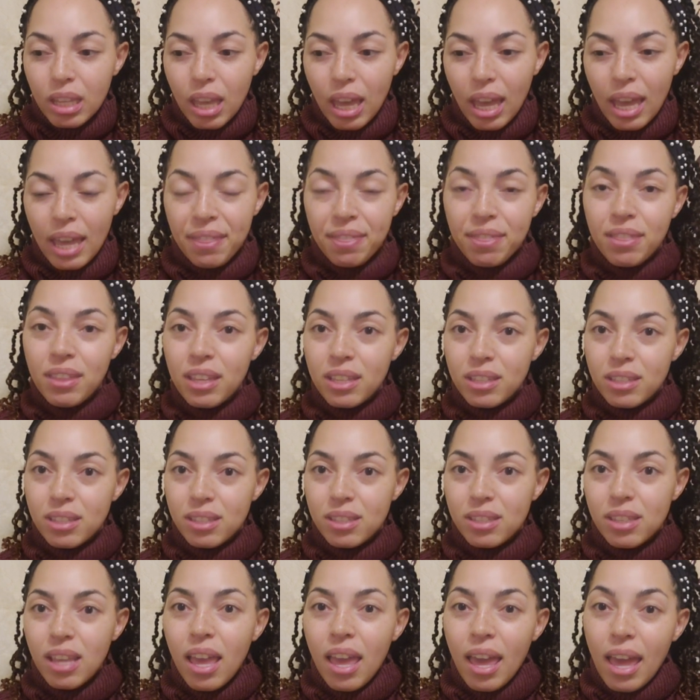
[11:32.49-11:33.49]
And
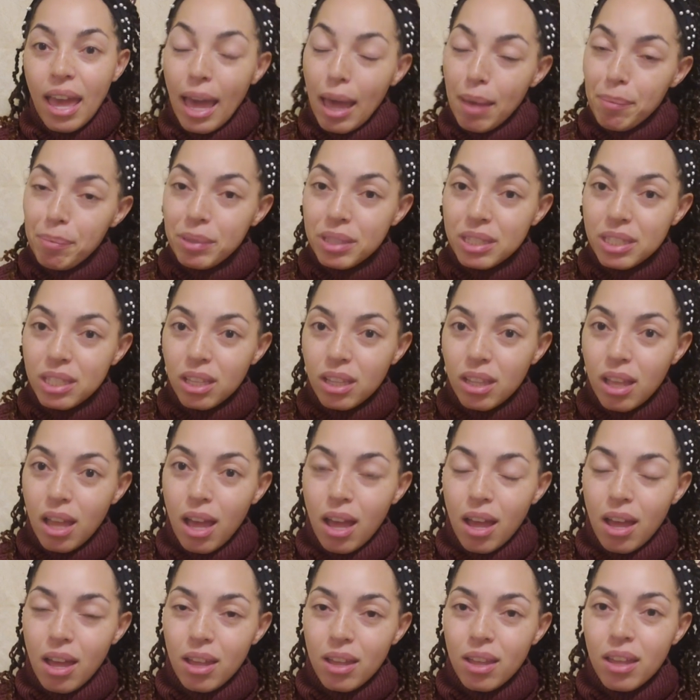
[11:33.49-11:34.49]
this happens a
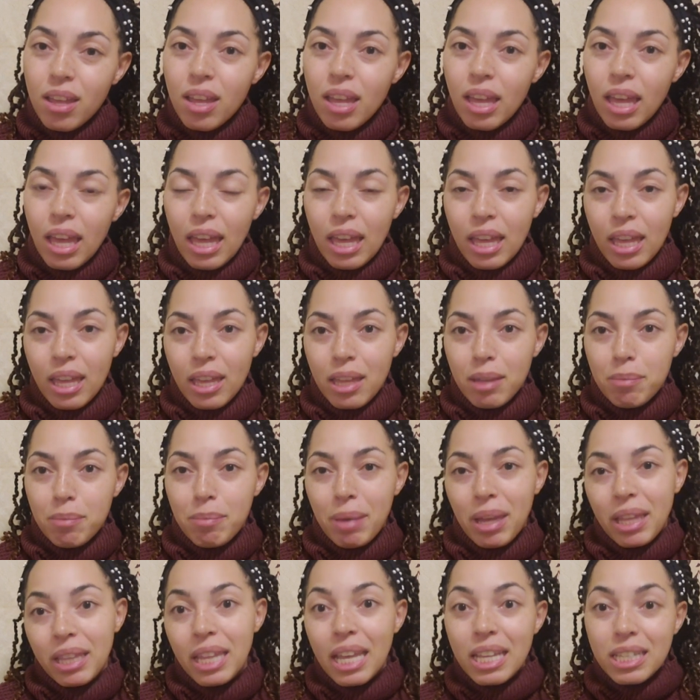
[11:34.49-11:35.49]
lot in
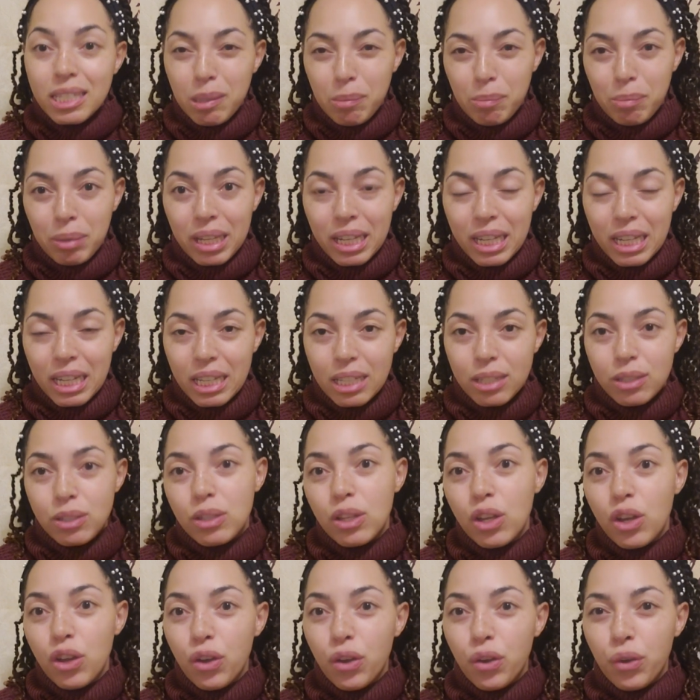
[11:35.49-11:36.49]
my lesson planning.
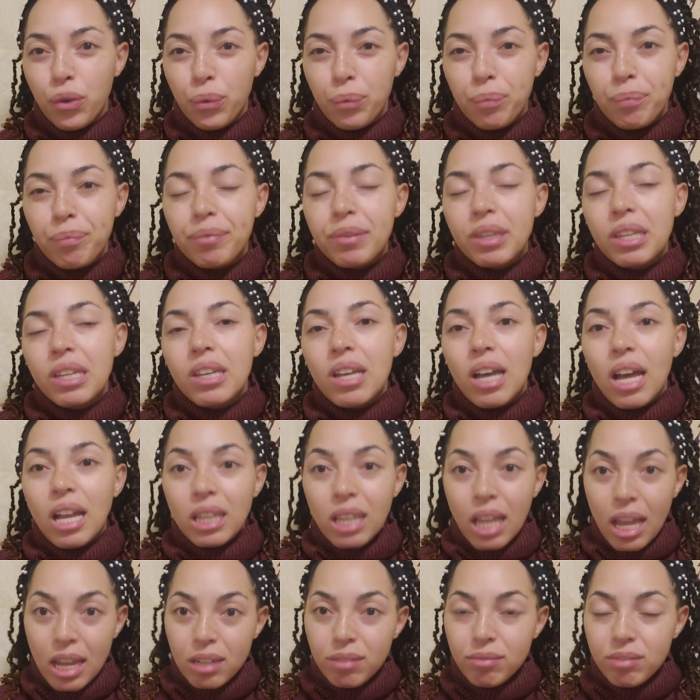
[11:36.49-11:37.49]
So a
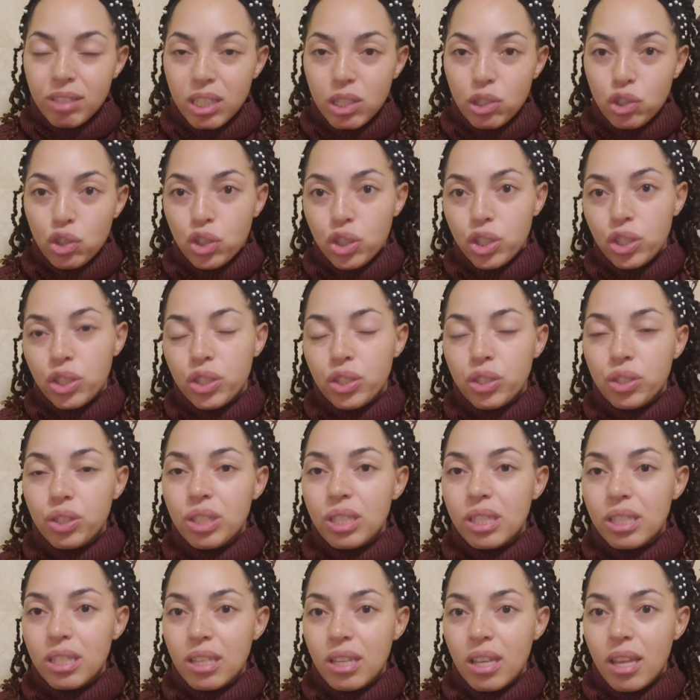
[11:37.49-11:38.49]
lot of
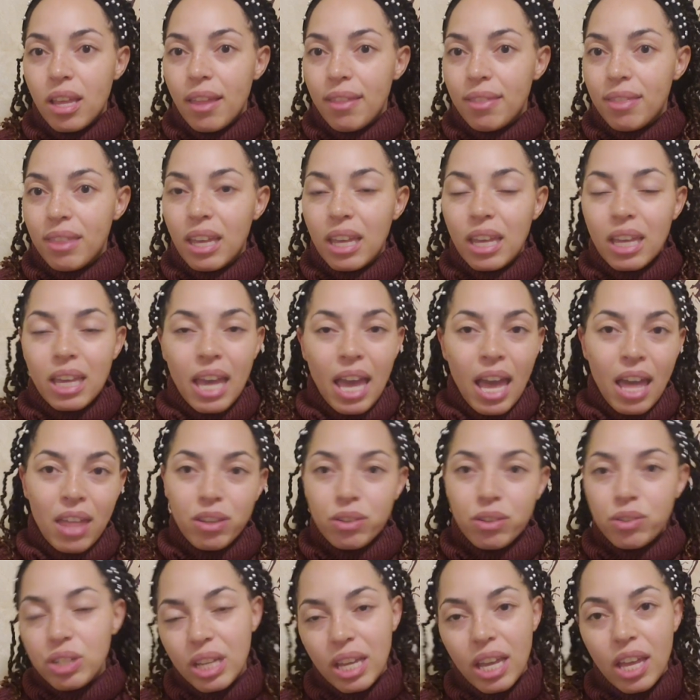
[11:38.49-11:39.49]
teachers, they
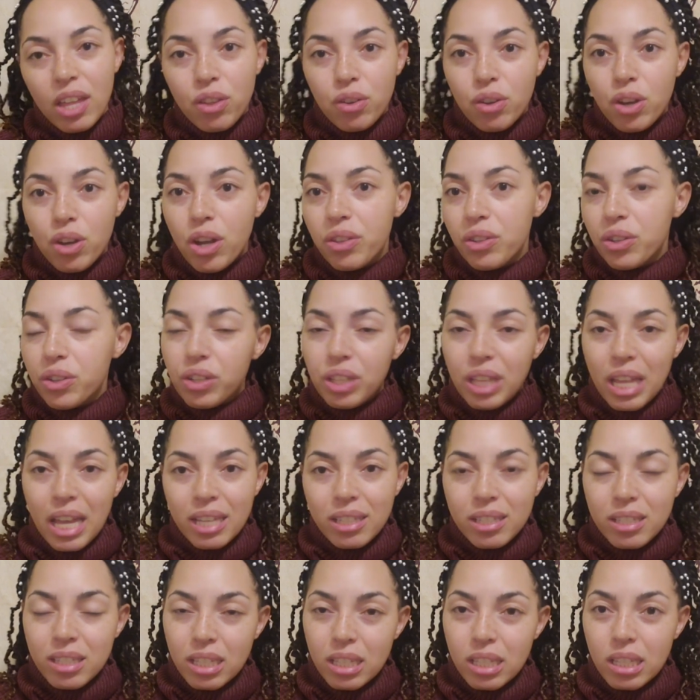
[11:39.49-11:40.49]
gather together all their
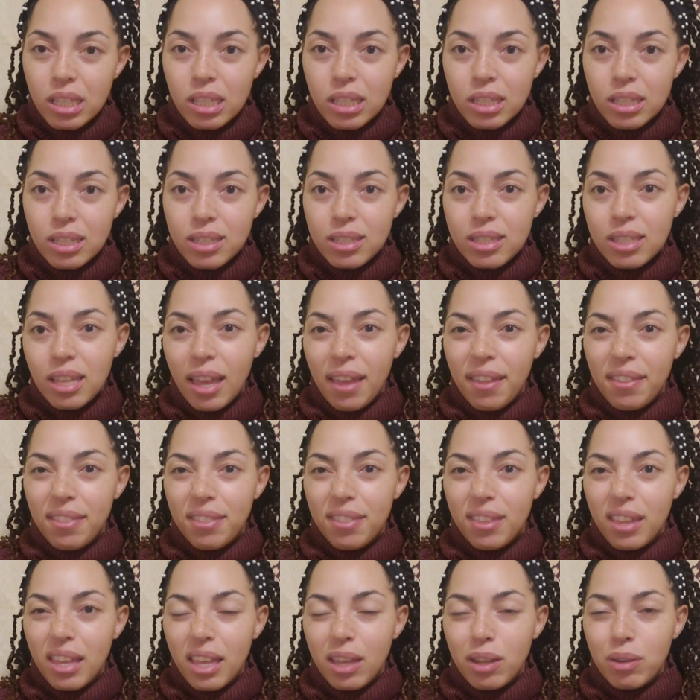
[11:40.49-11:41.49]
lessons,
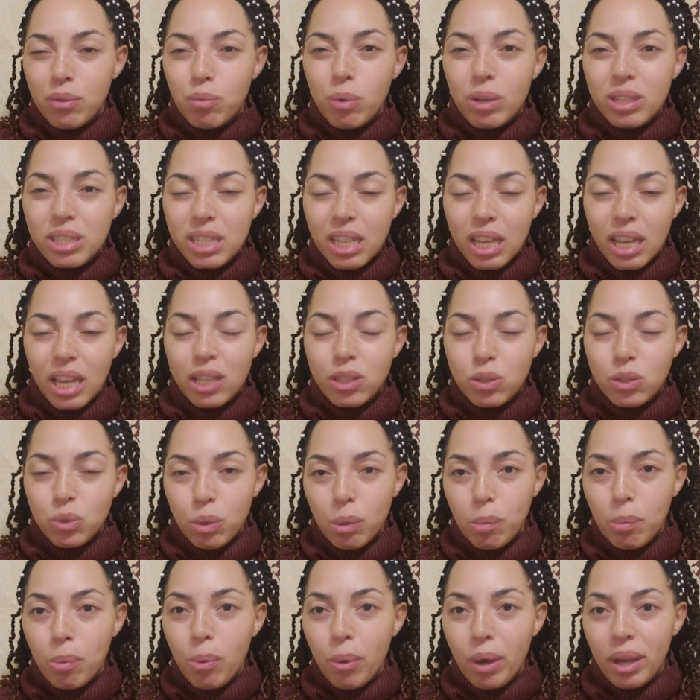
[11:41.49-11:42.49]
and then once they get to
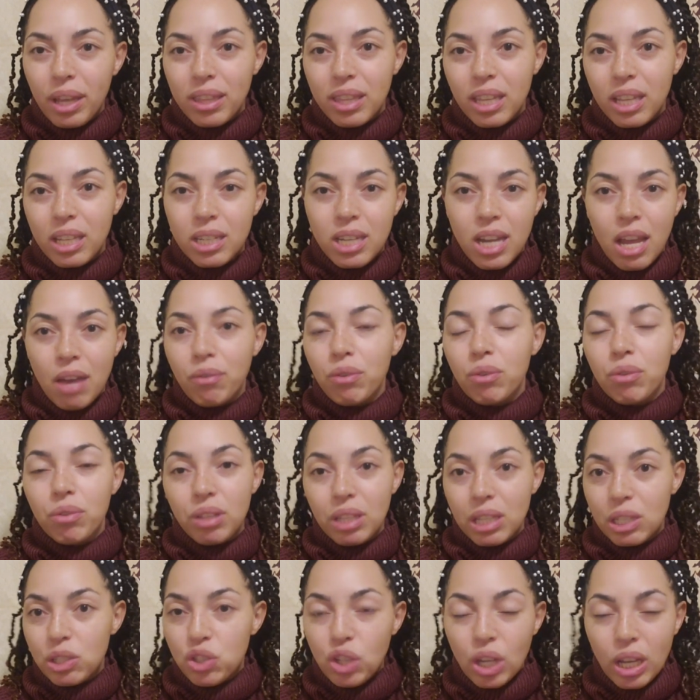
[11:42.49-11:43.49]
a point, they never
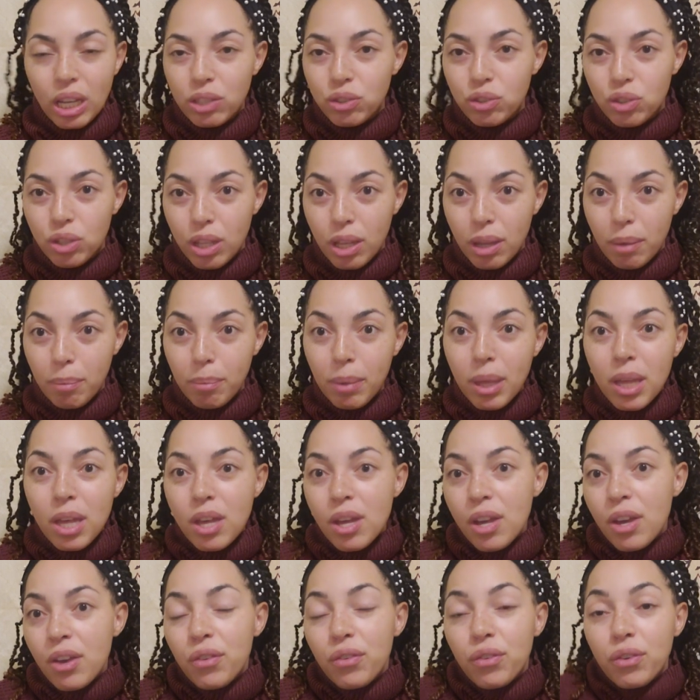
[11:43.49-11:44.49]
really change them
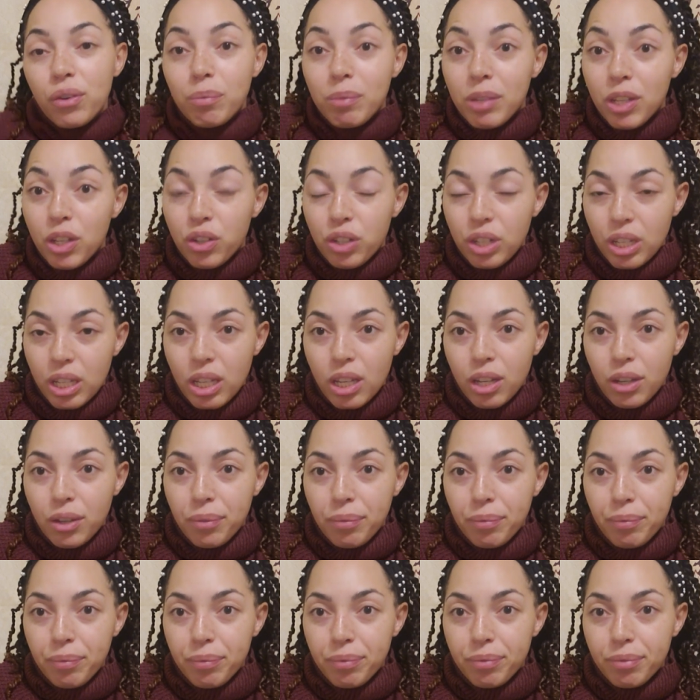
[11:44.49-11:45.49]
from year to year.